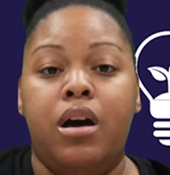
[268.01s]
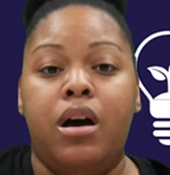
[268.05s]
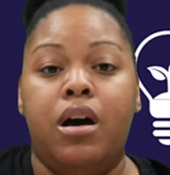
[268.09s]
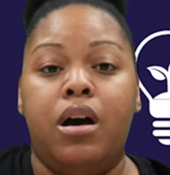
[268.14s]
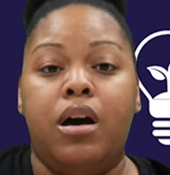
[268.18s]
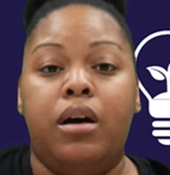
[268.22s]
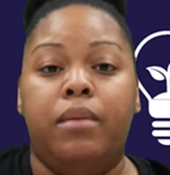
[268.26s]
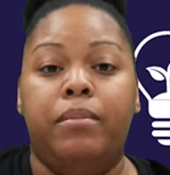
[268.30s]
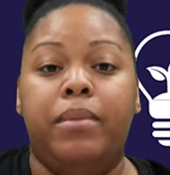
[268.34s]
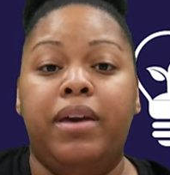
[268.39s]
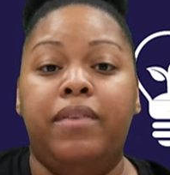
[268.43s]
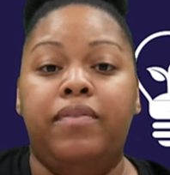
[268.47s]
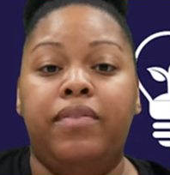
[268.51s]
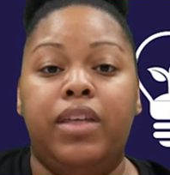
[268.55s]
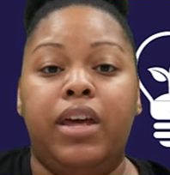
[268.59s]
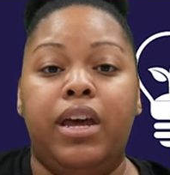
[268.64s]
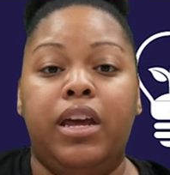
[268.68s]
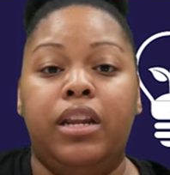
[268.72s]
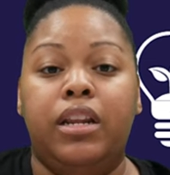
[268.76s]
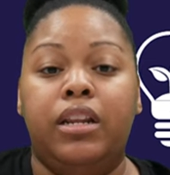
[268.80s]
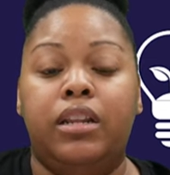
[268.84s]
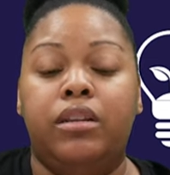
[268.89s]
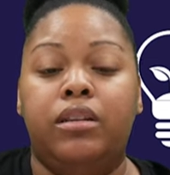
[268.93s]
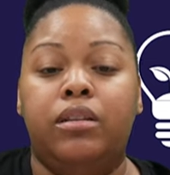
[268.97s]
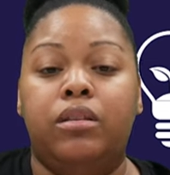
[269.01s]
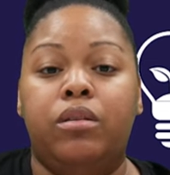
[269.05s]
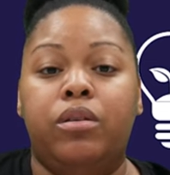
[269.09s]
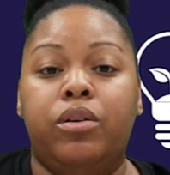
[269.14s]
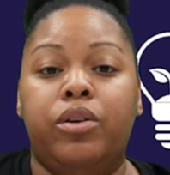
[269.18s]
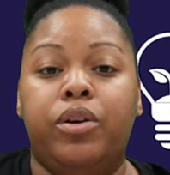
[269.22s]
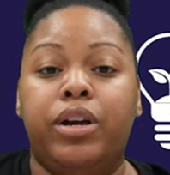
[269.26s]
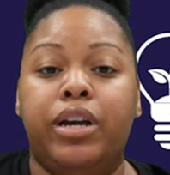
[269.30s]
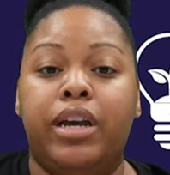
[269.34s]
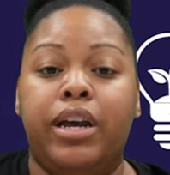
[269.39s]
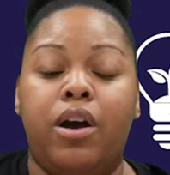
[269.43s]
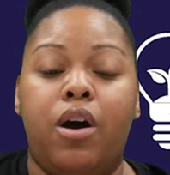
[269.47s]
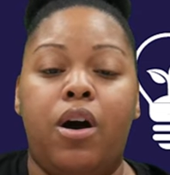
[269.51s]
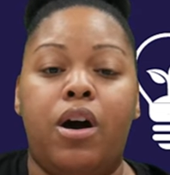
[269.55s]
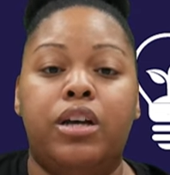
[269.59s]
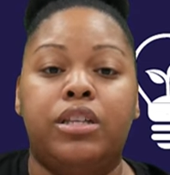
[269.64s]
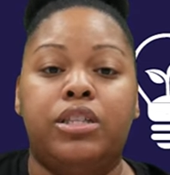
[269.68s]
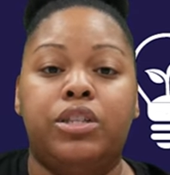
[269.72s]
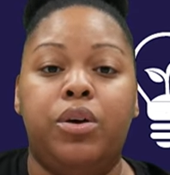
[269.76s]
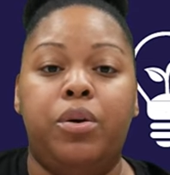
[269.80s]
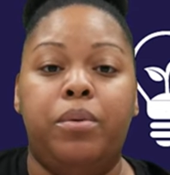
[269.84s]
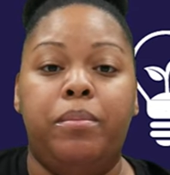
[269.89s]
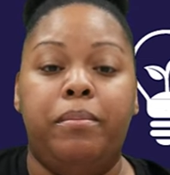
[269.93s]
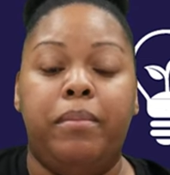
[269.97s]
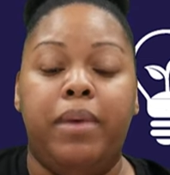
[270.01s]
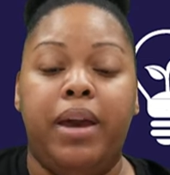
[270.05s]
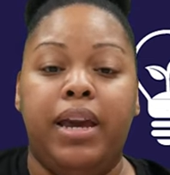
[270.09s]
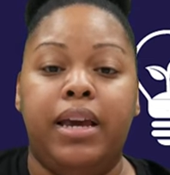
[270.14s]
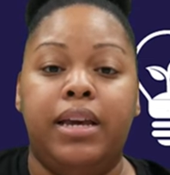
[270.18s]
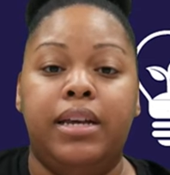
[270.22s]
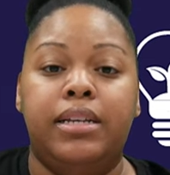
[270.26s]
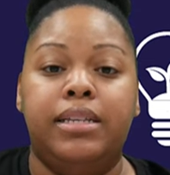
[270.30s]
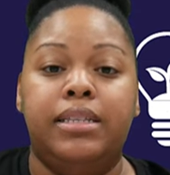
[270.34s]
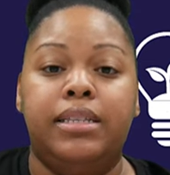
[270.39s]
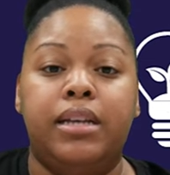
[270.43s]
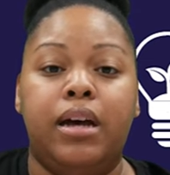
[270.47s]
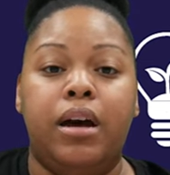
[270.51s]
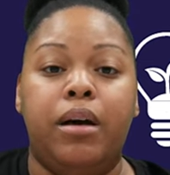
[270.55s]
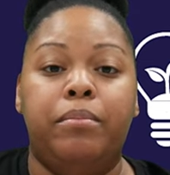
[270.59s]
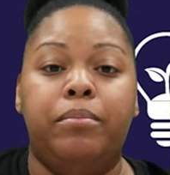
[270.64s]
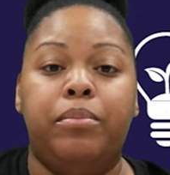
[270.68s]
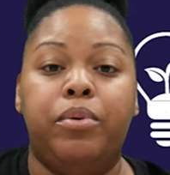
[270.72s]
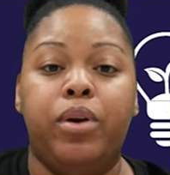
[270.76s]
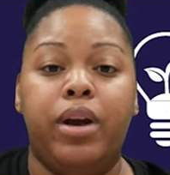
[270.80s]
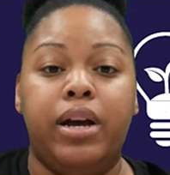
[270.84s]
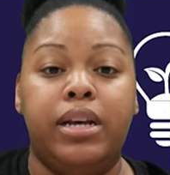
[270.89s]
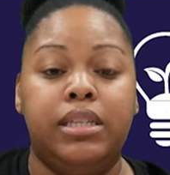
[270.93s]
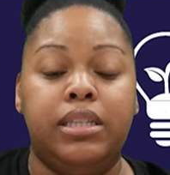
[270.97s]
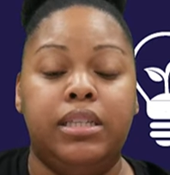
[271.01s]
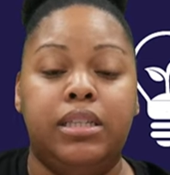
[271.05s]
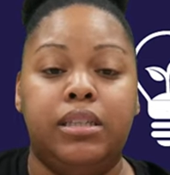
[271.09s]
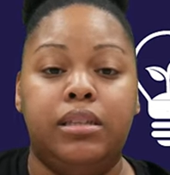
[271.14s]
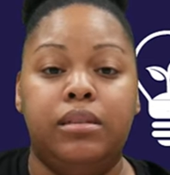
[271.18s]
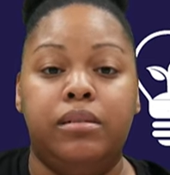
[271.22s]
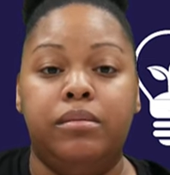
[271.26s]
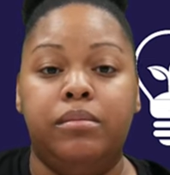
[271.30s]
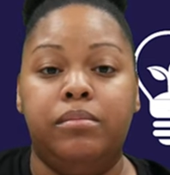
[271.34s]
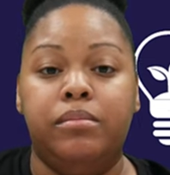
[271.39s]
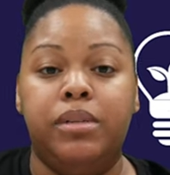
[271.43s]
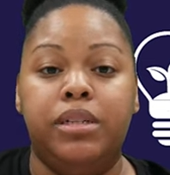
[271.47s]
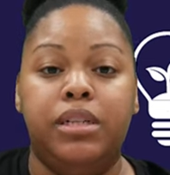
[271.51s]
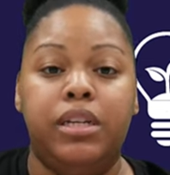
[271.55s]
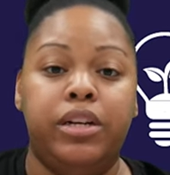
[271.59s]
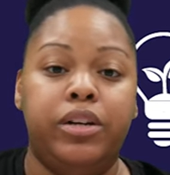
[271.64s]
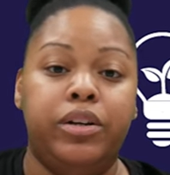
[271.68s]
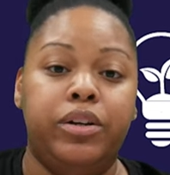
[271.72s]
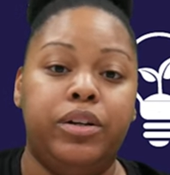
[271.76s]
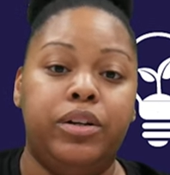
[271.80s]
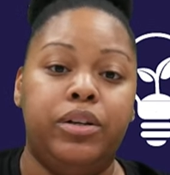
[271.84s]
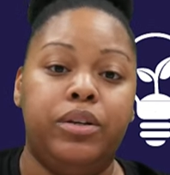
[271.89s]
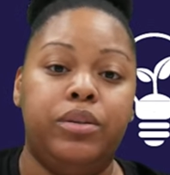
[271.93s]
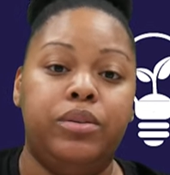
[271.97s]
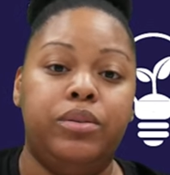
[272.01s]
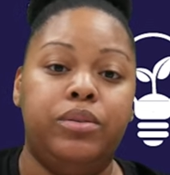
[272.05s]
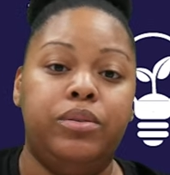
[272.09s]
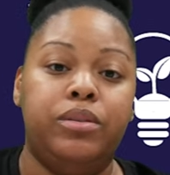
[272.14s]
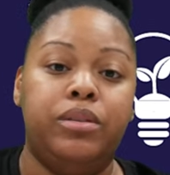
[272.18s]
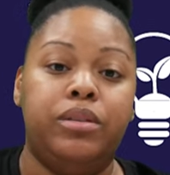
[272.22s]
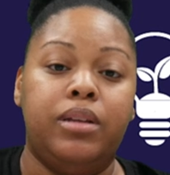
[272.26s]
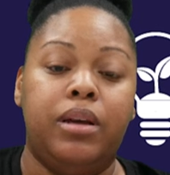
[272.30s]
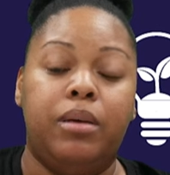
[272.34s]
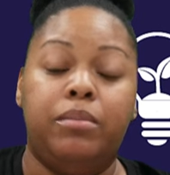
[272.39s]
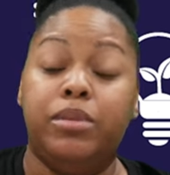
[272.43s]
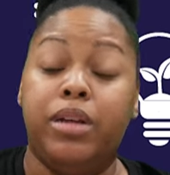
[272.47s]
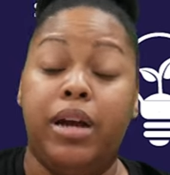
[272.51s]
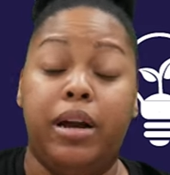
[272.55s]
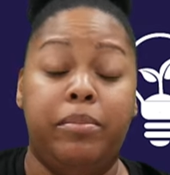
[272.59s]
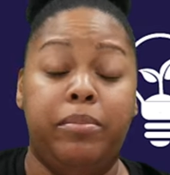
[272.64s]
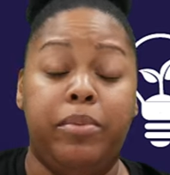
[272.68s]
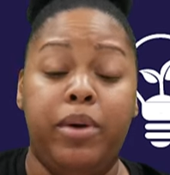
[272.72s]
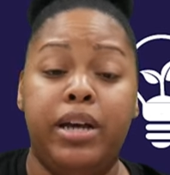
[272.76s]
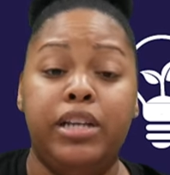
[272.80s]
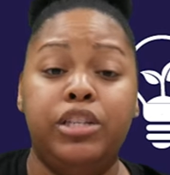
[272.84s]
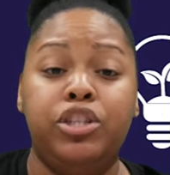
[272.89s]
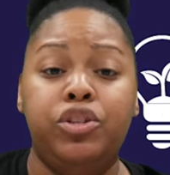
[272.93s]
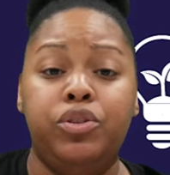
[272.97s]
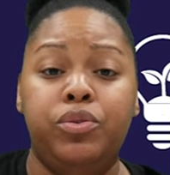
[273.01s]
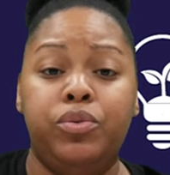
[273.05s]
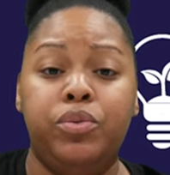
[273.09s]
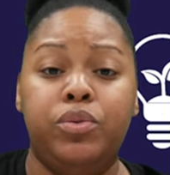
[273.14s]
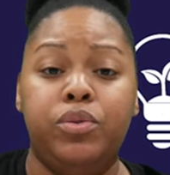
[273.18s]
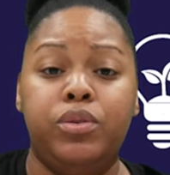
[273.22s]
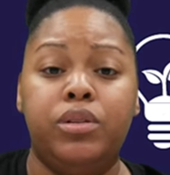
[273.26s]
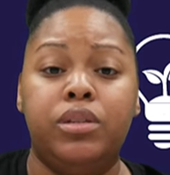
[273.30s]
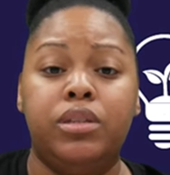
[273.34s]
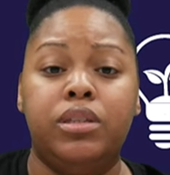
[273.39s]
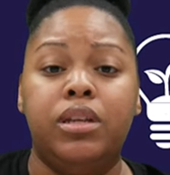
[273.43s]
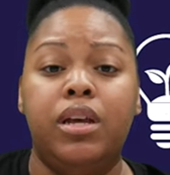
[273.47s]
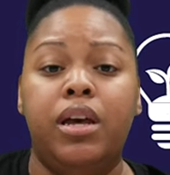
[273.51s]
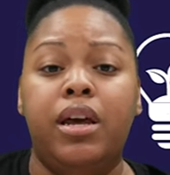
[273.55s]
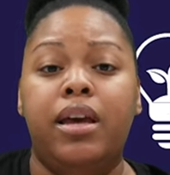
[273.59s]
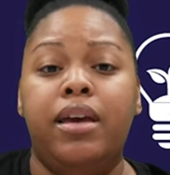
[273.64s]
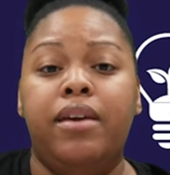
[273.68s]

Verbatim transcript: Um, and then Cricut also makes um, press materials, I'm sorry, press tools